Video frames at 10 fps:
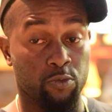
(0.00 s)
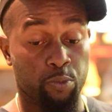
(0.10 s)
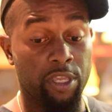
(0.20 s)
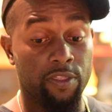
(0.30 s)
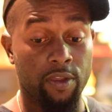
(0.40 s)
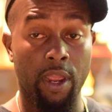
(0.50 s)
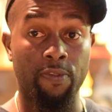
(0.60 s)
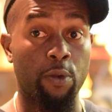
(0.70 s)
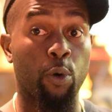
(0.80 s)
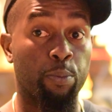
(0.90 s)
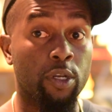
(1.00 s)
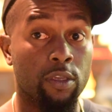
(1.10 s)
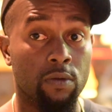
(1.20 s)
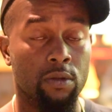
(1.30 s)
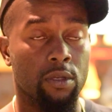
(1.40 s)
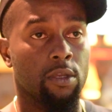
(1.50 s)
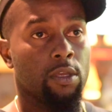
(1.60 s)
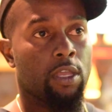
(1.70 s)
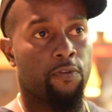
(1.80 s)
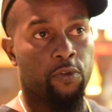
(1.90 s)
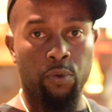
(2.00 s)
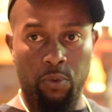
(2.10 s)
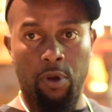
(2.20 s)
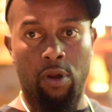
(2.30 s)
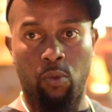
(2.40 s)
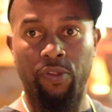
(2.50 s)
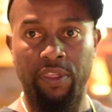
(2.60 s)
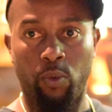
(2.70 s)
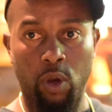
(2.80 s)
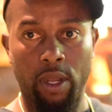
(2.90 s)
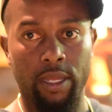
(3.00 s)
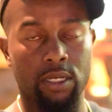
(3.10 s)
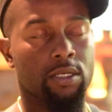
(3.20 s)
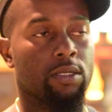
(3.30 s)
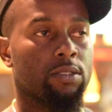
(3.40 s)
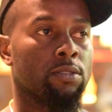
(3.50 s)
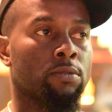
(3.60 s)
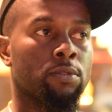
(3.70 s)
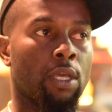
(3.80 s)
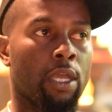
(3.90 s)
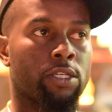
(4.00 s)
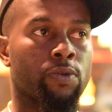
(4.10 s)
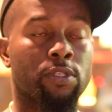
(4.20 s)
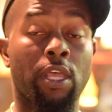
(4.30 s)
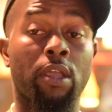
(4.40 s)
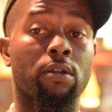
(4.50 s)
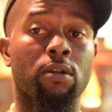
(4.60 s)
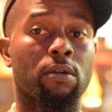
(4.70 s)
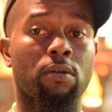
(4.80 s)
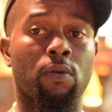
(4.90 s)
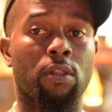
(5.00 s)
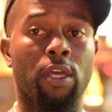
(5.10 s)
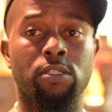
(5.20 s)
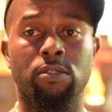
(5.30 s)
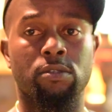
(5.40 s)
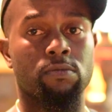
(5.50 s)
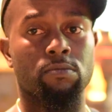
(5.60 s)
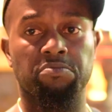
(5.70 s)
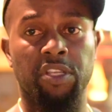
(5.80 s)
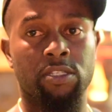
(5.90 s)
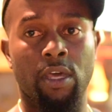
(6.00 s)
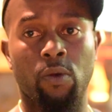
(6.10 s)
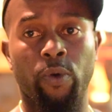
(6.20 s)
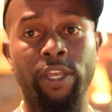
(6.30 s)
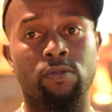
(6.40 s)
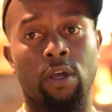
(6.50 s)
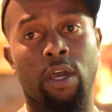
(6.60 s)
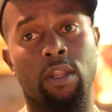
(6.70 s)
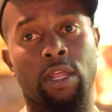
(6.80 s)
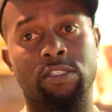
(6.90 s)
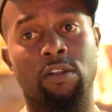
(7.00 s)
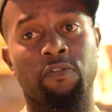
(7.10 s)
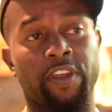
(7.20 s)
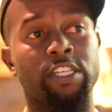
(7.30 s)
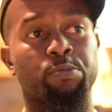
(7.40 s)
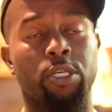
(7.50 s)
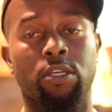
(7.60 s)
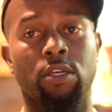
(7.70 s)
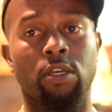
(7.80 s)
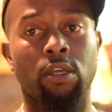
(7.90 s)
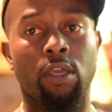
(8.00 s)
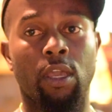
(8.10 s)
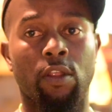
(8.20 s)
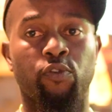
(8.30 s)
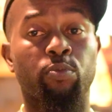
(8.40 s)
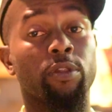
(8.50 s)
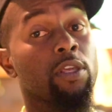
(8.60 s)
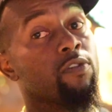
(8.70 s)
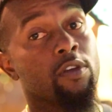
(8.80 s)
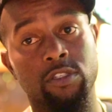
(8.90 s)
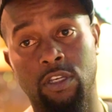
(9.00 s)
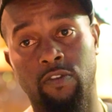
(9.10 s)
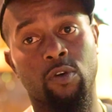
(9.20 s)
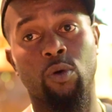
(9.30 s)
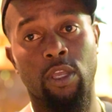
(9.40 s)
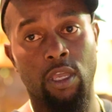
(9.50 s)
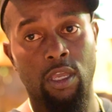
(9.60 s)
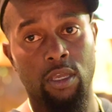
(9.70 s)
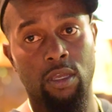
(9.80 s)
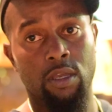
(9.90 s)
will be there and they will book you if you are what they want. And she was like, well, that's not a waste rod, that's an investment, and if you believe in yourself, go ahead.